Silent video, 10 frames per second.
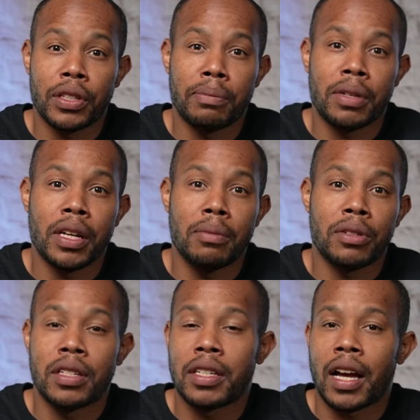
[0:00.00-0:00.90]
really being able
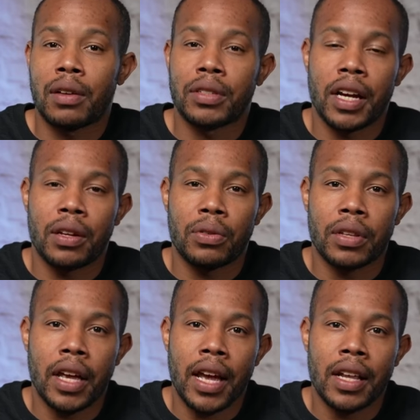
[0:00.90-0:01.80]
to dial down
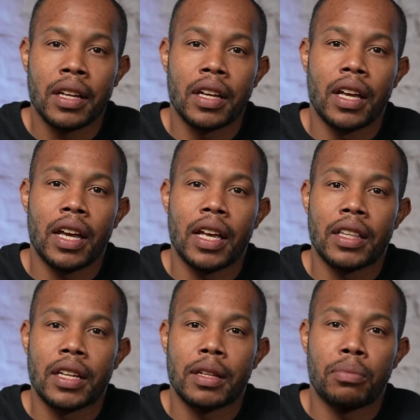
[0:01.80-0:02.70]
on that
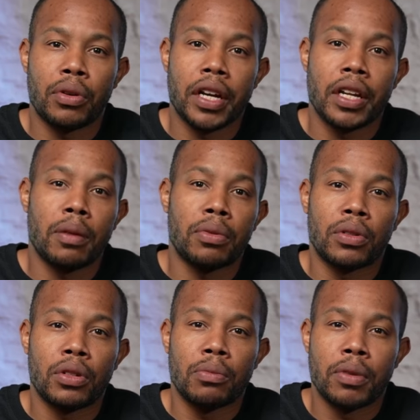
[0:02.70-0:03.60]
and then bring it up a
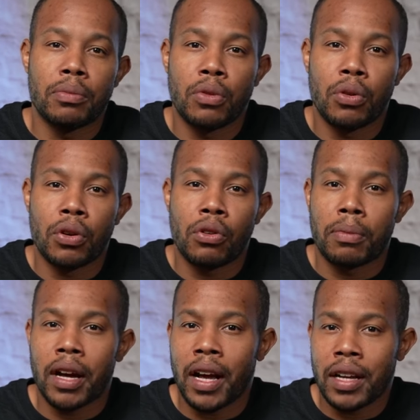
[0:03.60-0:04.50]
little bit more
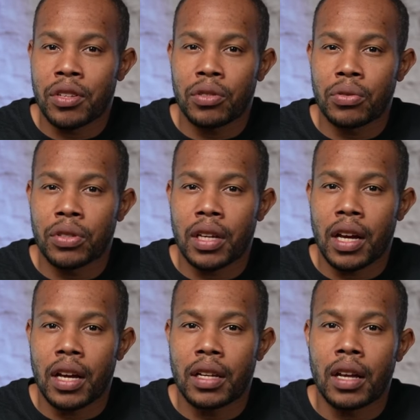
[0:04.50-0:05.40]
on my I S O
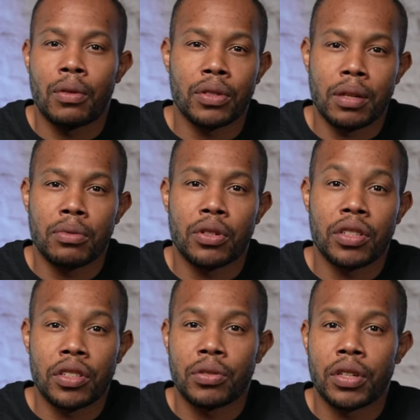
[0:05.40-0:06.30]
side, I was able to
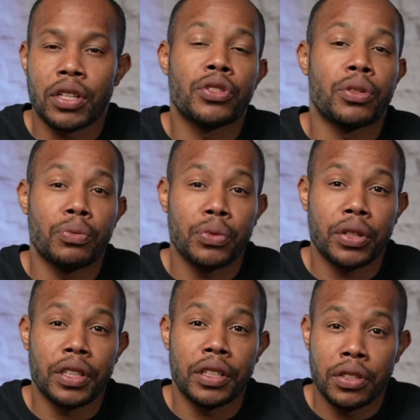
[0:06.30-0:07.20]
still get some
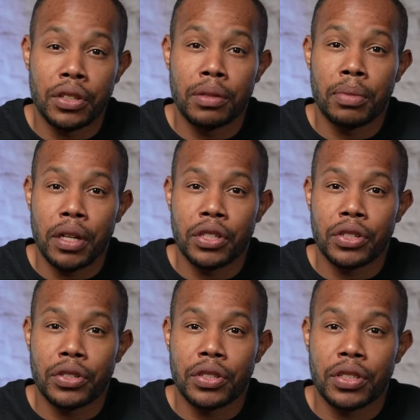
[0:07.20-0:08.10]
really good
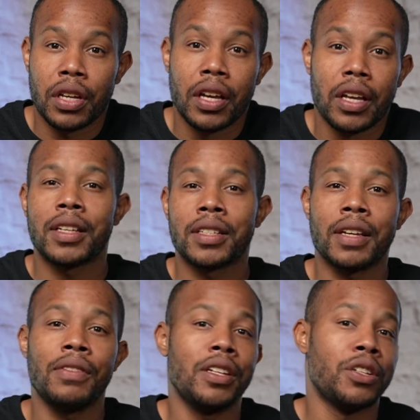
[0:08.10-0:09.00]
pictures. Now, the
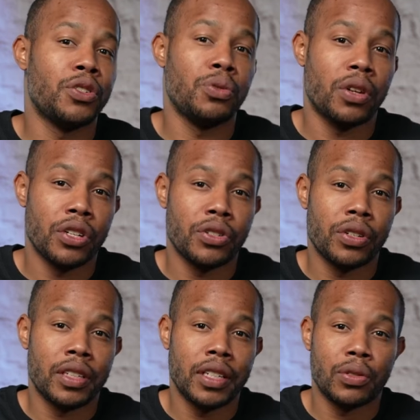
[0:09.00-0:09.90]
seventy to two
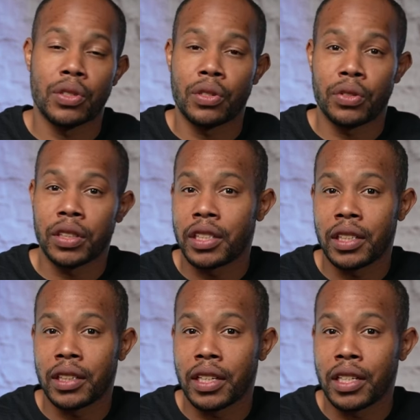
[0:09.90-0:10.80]
hundred lens was a really
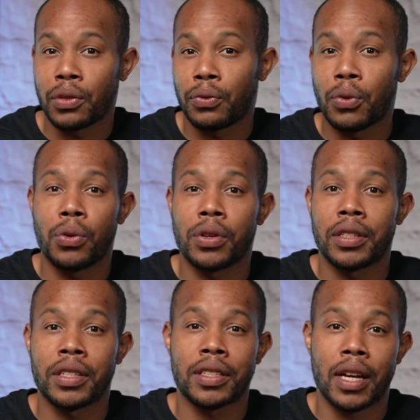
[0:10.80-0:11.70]
good lens for
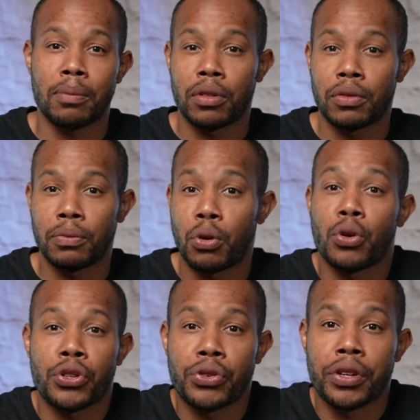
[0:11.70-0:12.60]
this type of
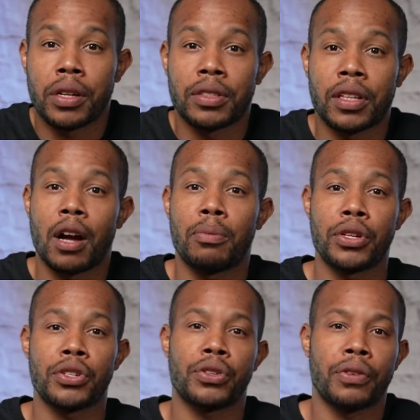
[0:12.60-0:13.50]
portrait style
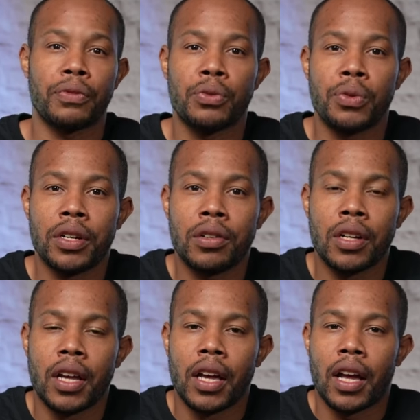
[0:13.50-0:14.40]
picture, if you
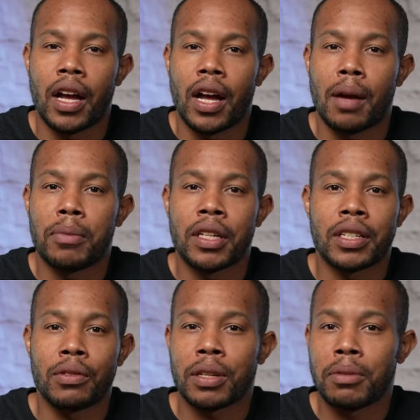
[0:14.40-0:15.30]
will, uh,
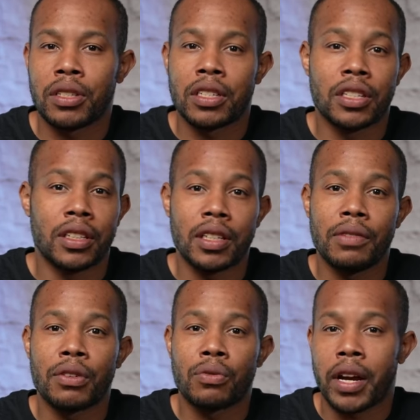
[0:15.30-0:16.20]
because I was able to just
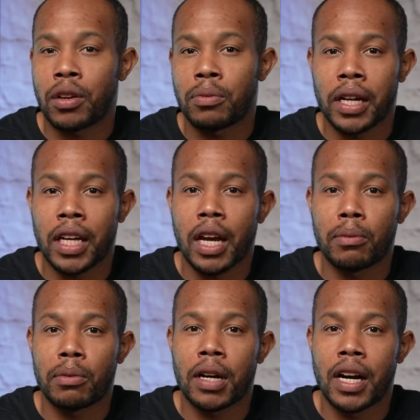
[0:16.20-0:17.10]
leave it right on my
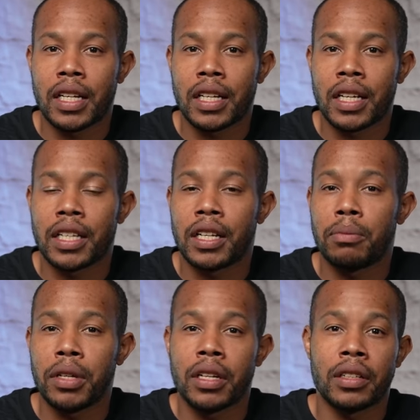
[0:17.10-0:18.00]
camera body and then
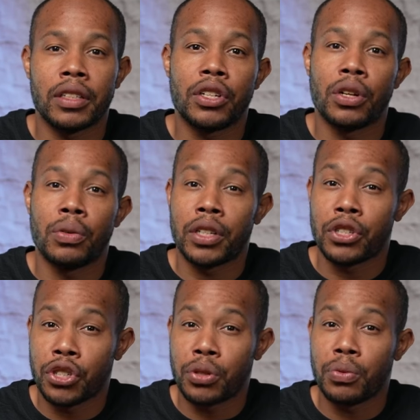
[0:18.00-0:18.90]
immediately go
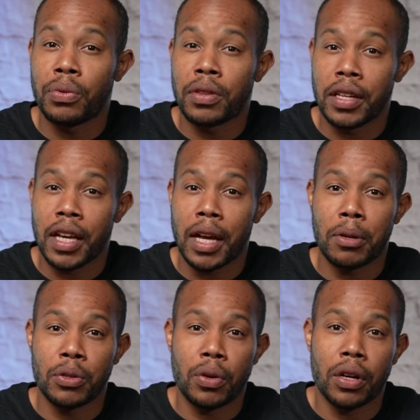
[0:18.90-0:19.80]
and shoot the
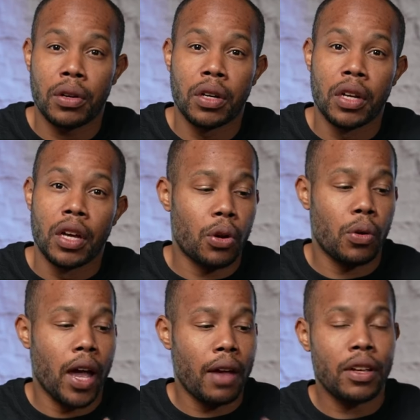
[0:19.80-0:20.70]
game as well.
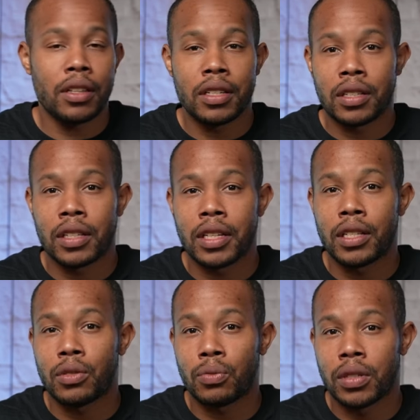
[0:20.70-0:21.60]
So having this
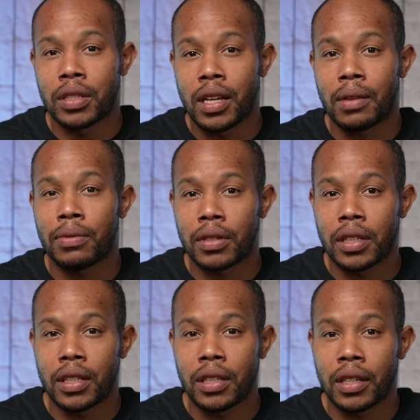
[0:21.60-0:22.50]
lens was
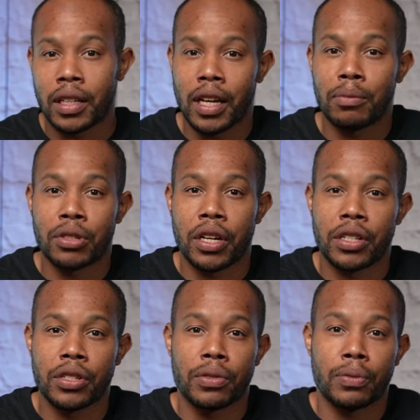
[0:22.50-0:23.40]
definitely a game
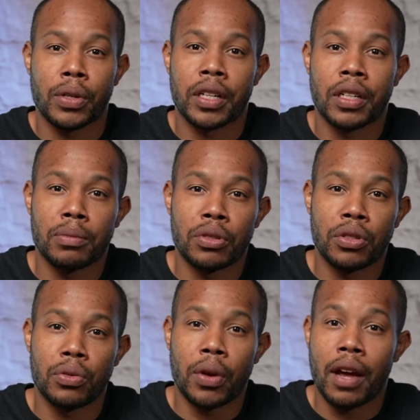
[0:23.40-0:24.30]
changer when it comes
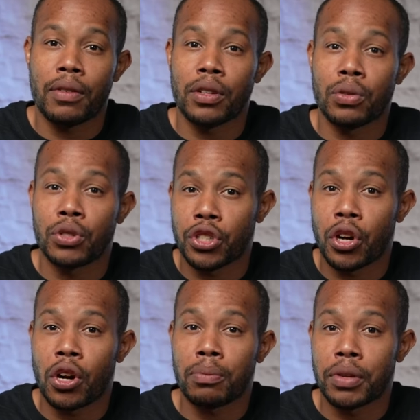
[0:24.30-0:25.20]
to having those
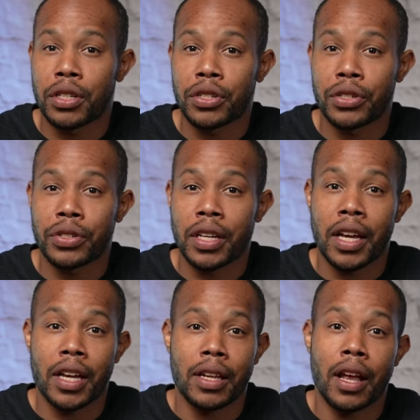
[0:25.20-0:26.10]
sharp pictures,
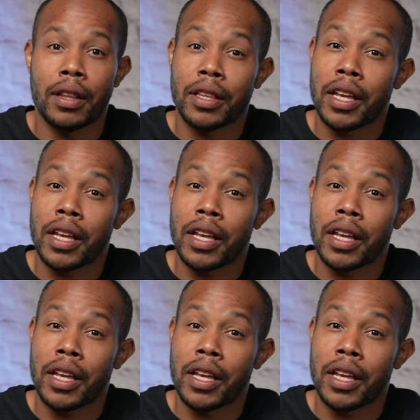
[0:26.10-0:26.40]
and